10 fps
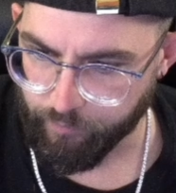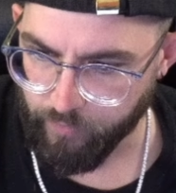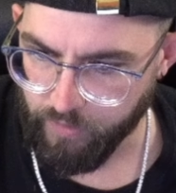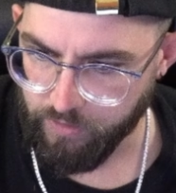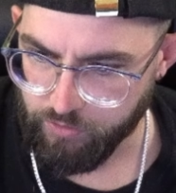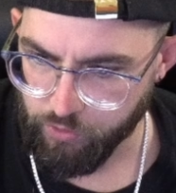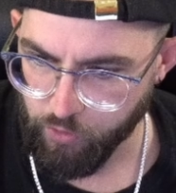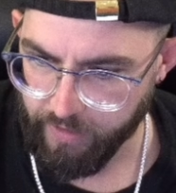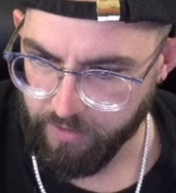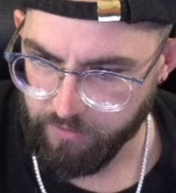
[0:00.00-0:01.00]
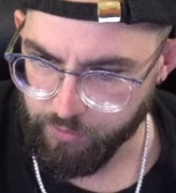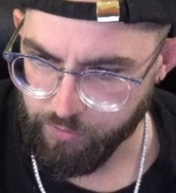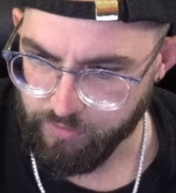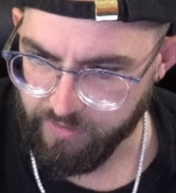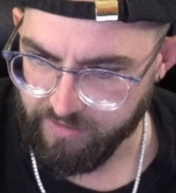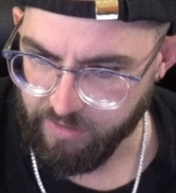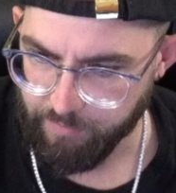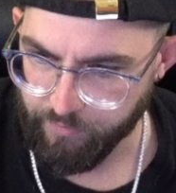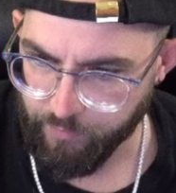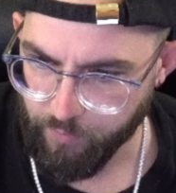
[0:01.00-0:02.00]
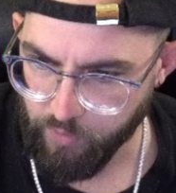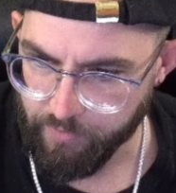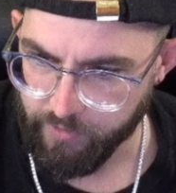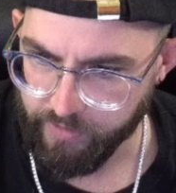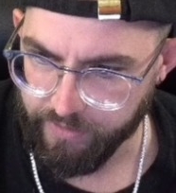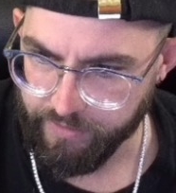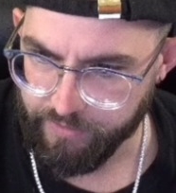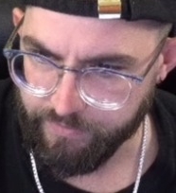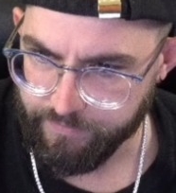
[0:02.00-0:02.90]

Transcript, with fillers: Scroll down to System Informer here.